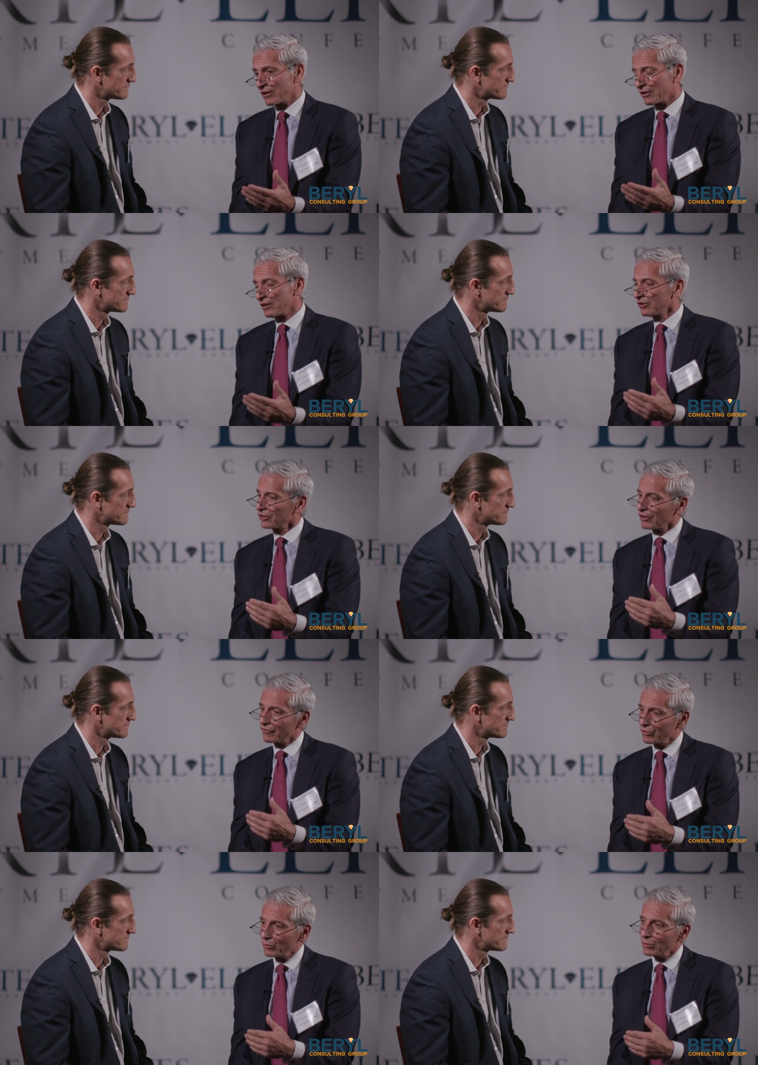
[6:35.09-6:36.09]
Speaker 1: final is that
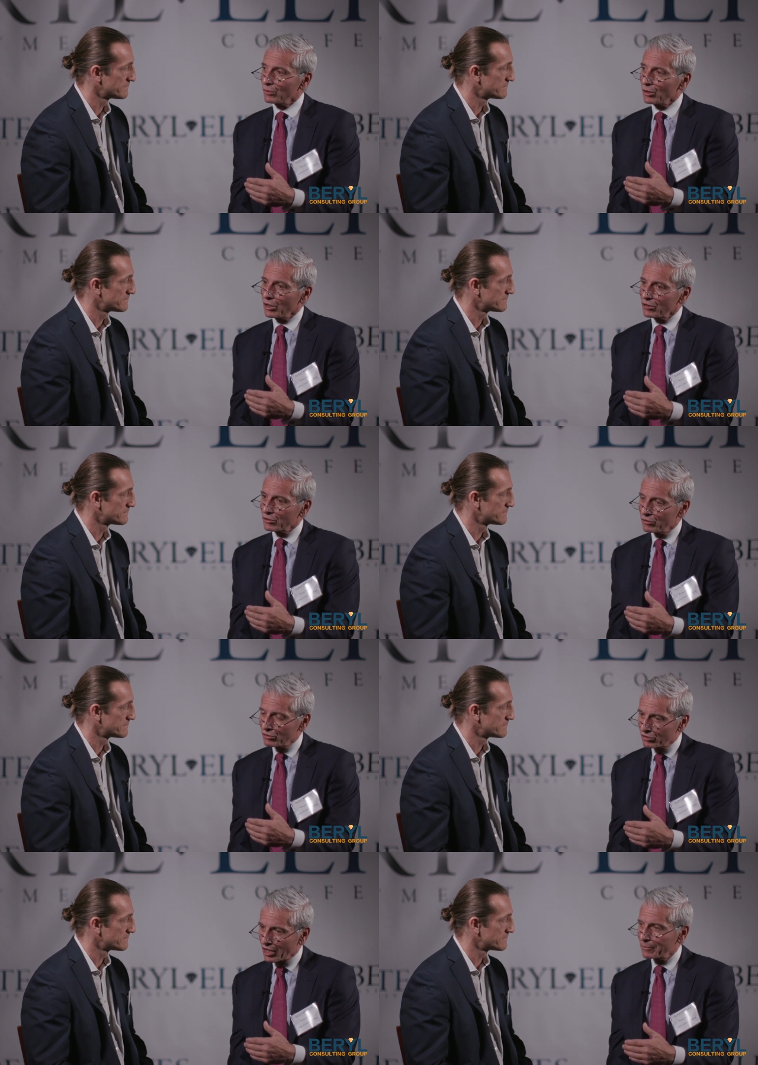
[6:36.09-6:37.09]
if you
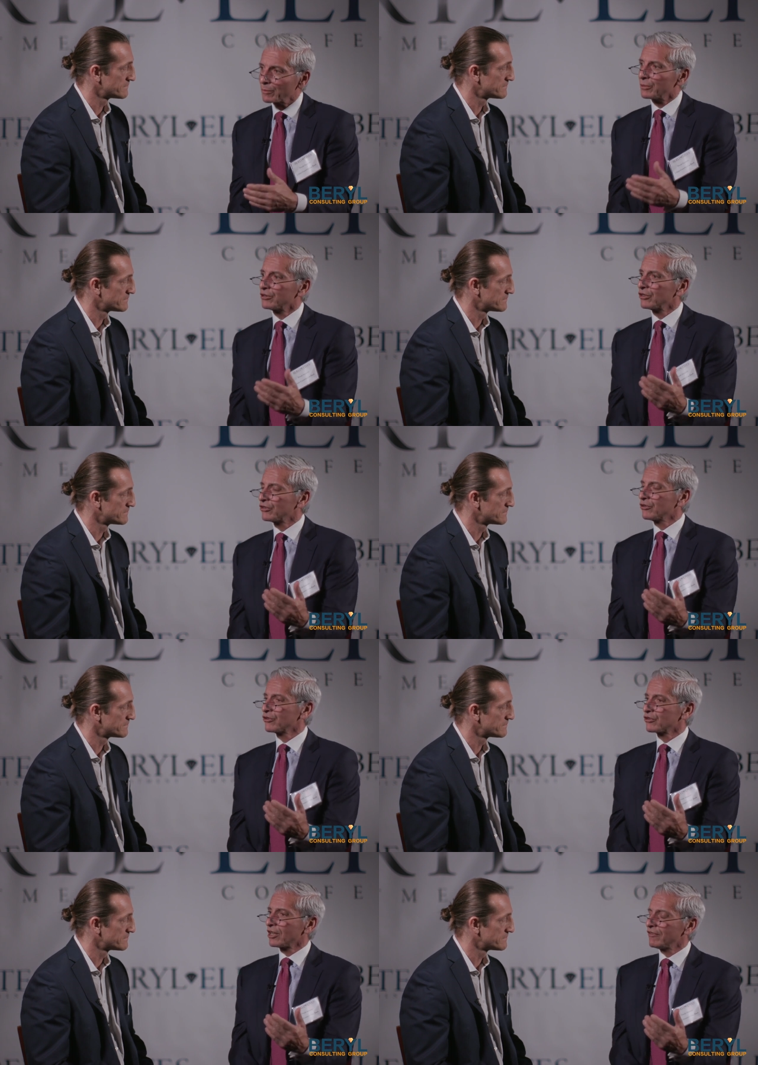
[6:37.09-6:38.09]
time to position
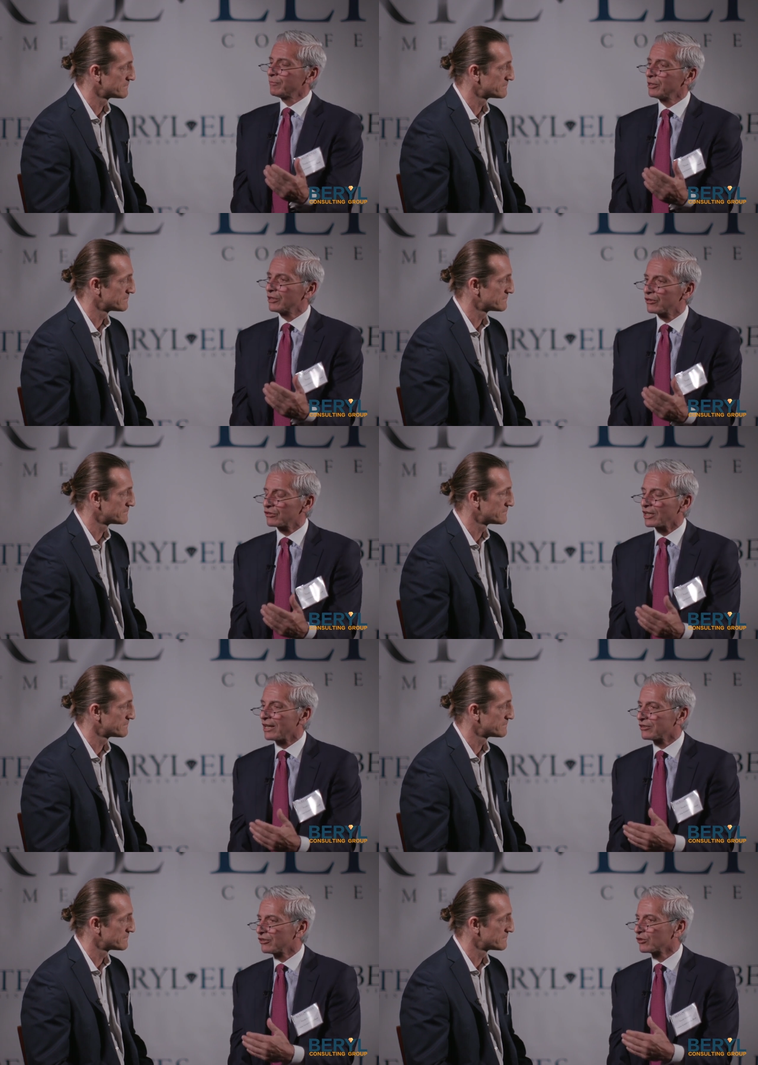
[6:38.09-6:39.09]
yourself, because
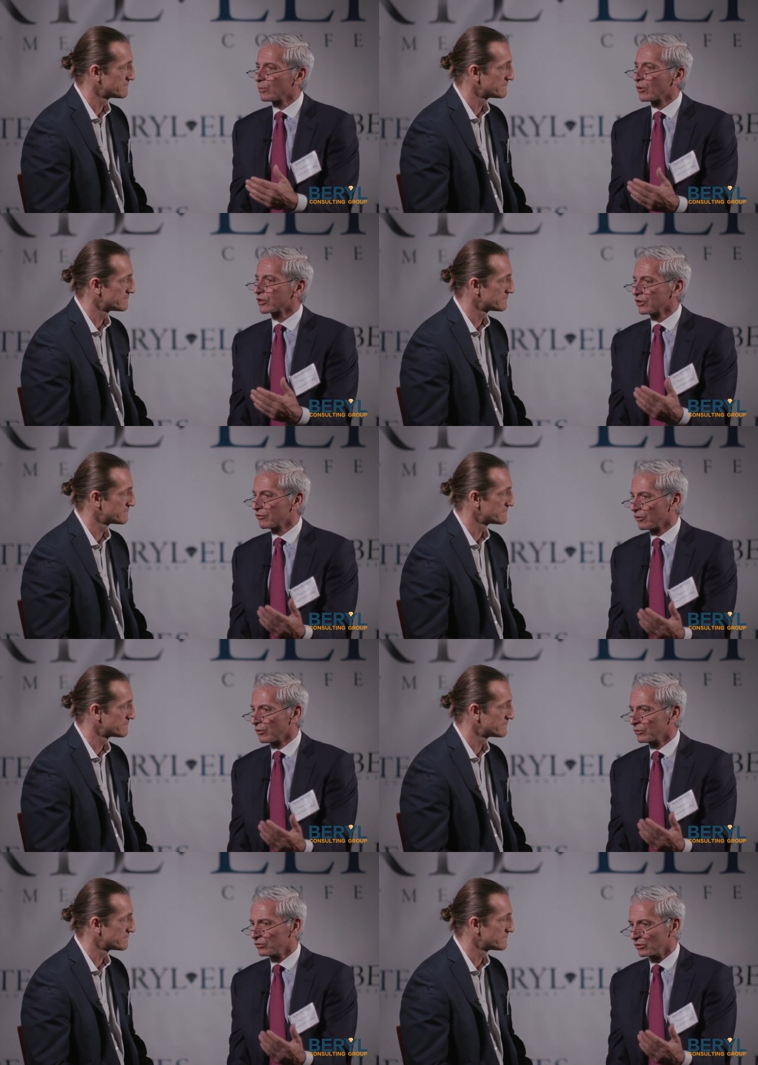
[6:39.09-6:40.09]
as this market
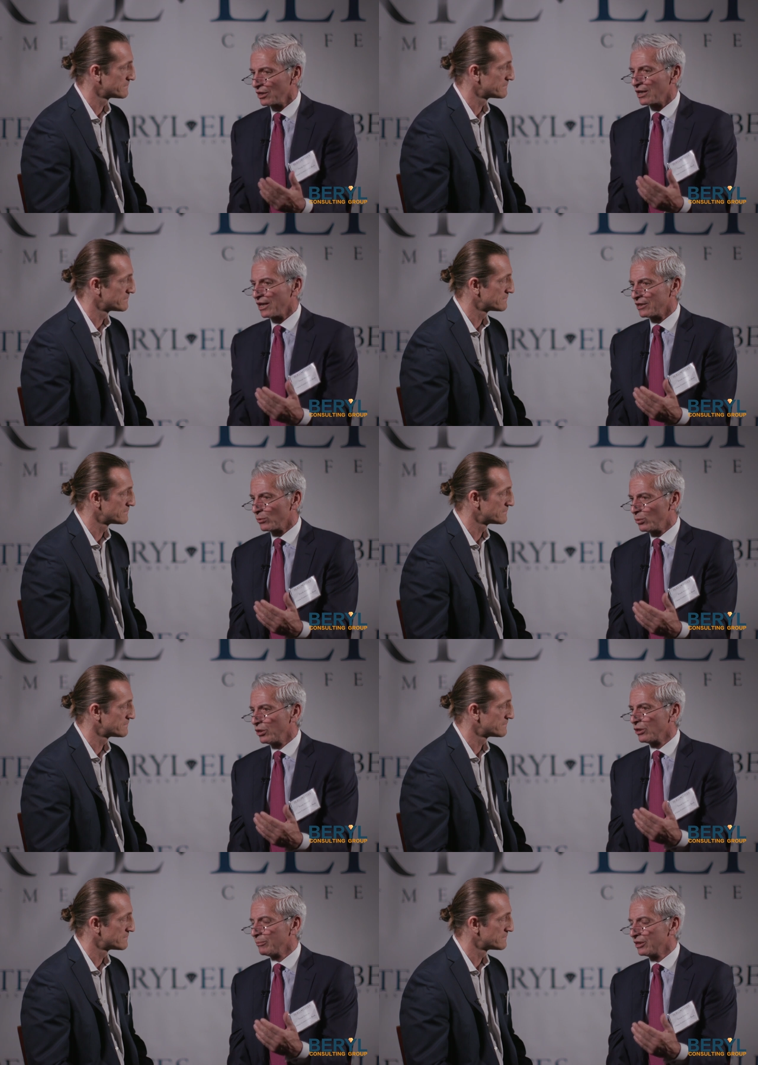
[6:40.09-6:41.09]
grows, and it
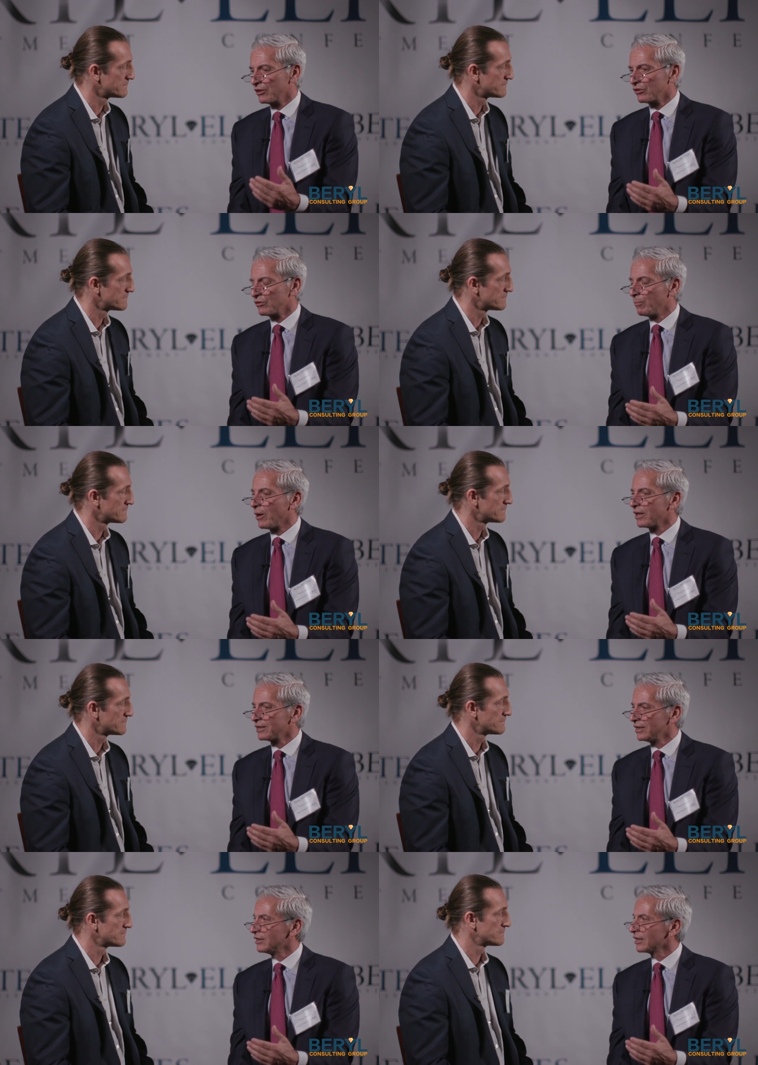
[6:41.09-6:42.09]
will, because
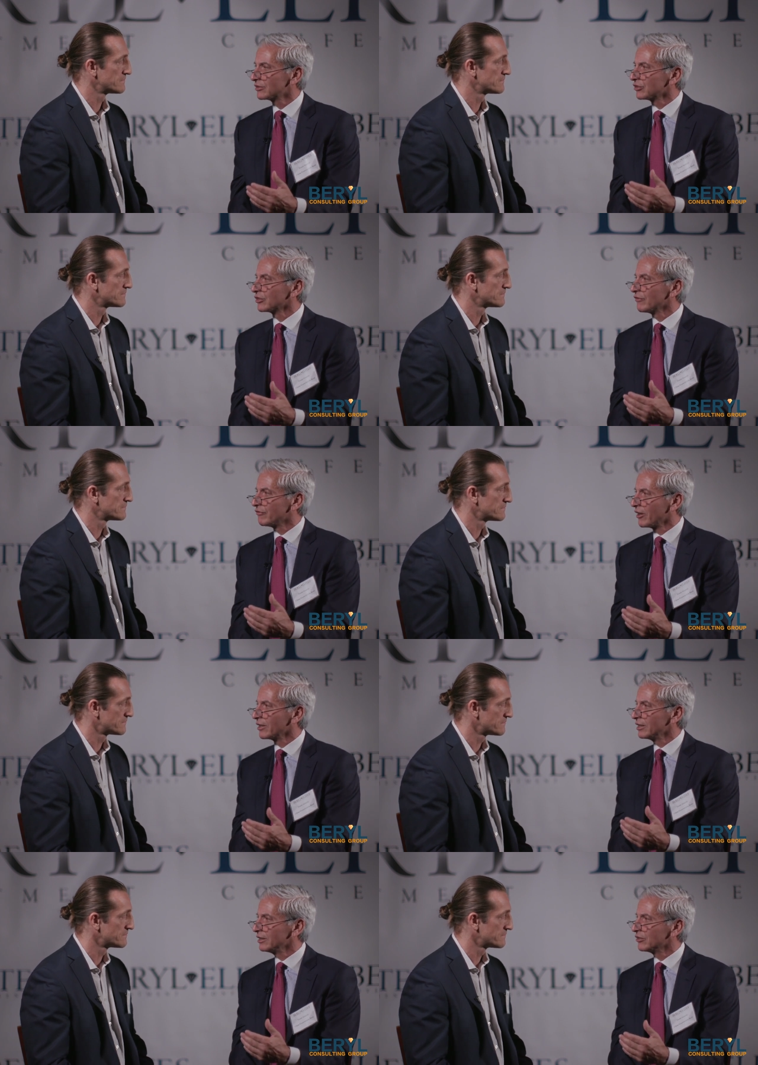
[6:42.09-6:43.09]
bond indexes have
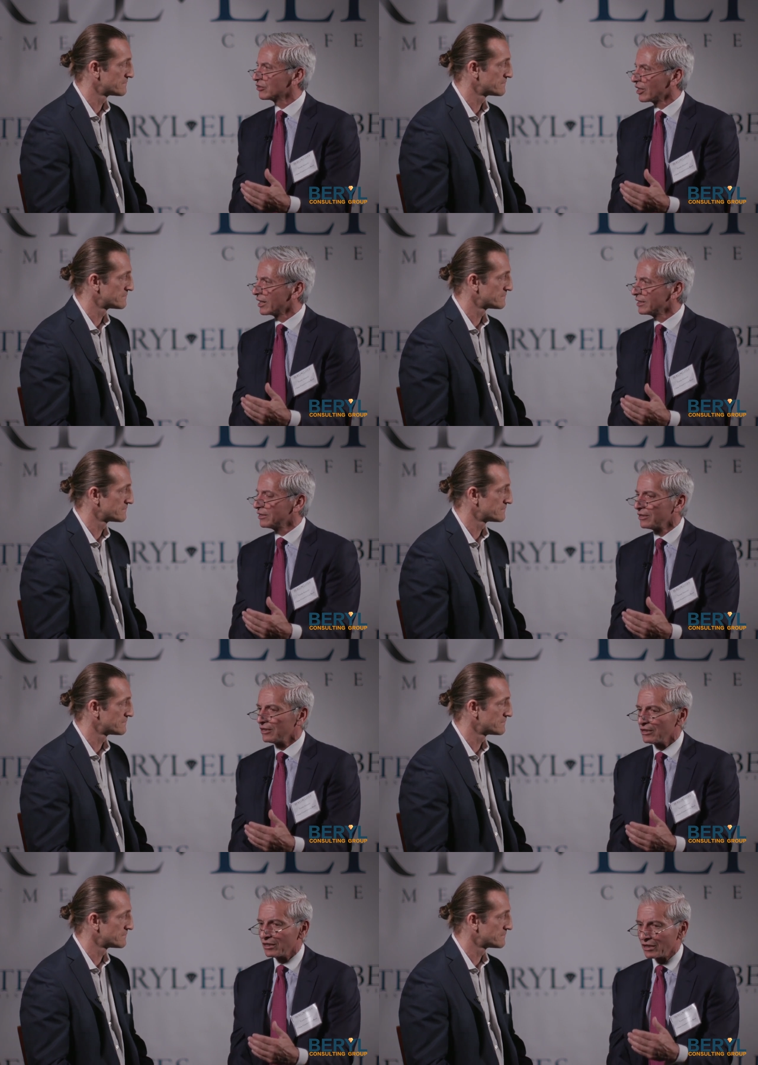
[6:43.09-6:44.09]
finally decided
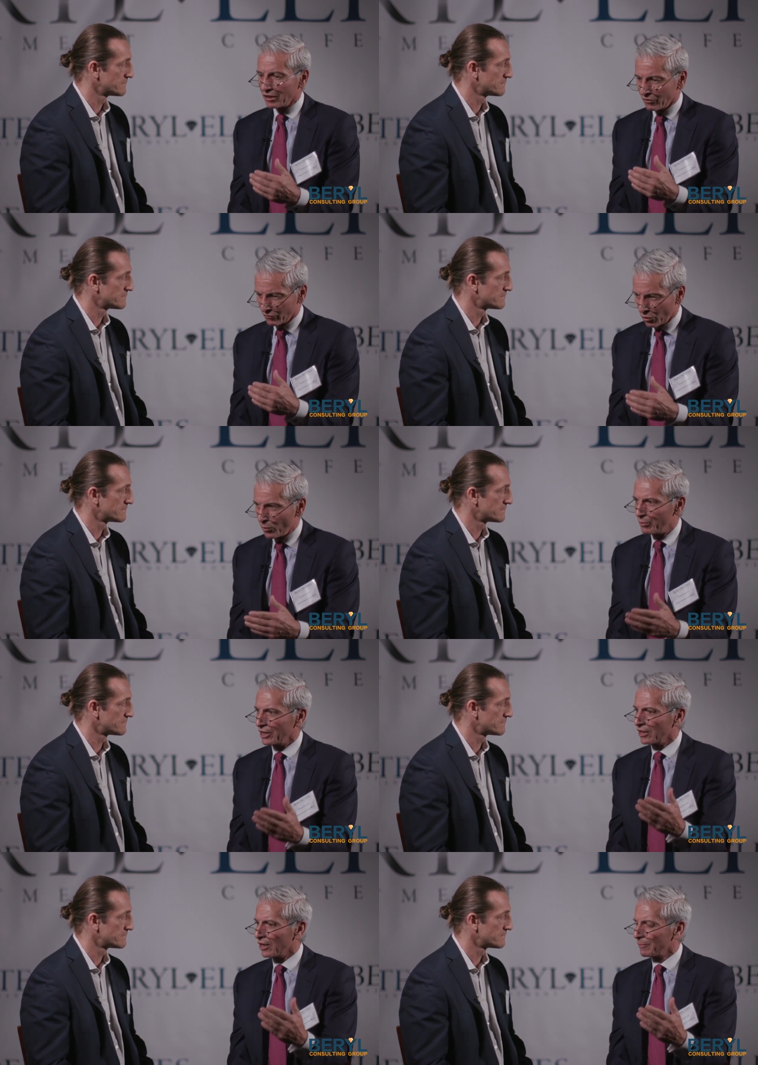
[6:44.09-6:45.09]
uh, of
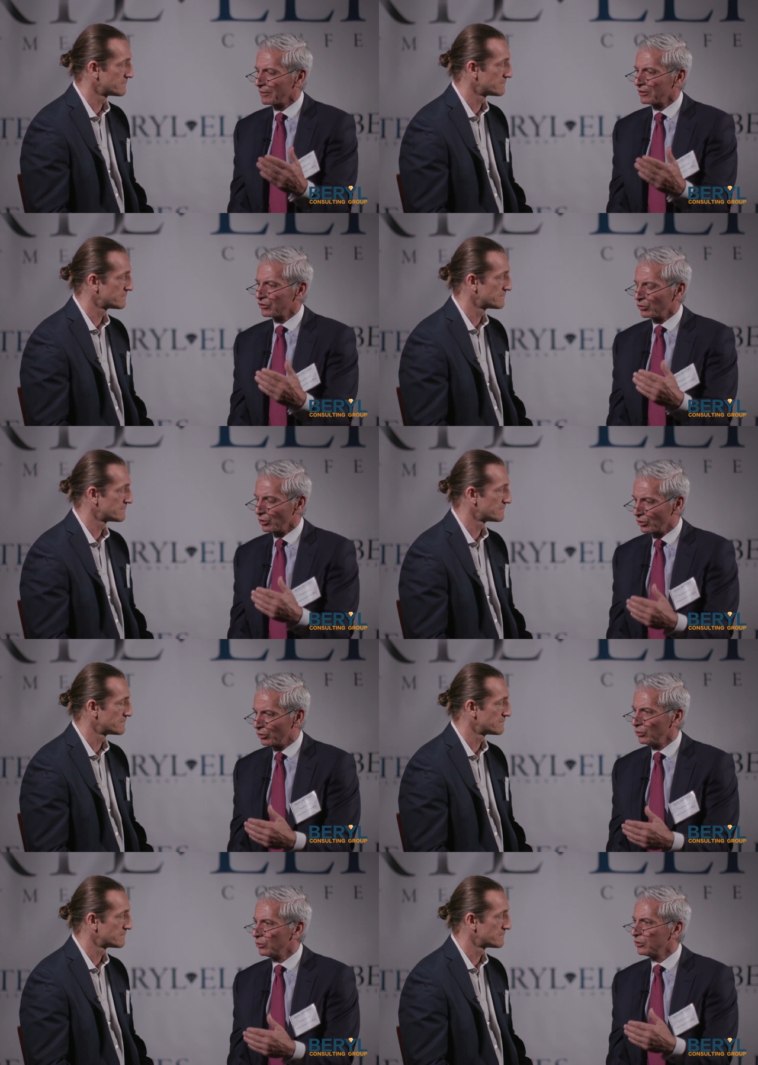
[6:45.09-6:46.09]
opening up to
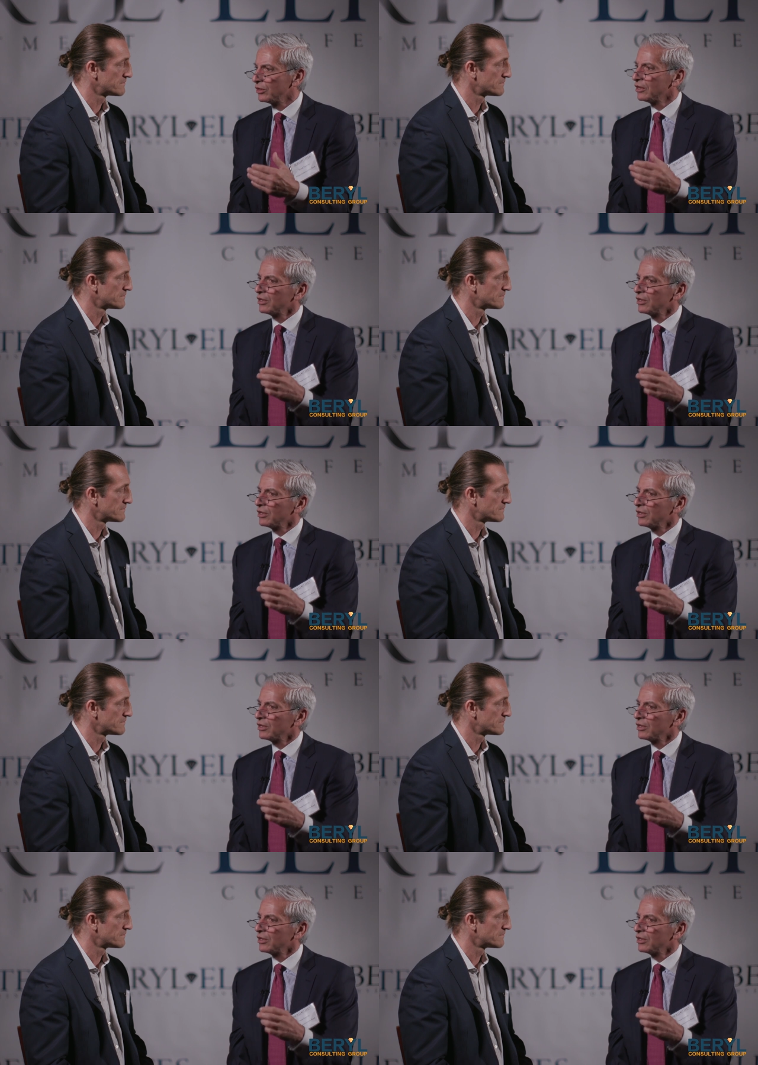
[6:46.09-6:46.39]
include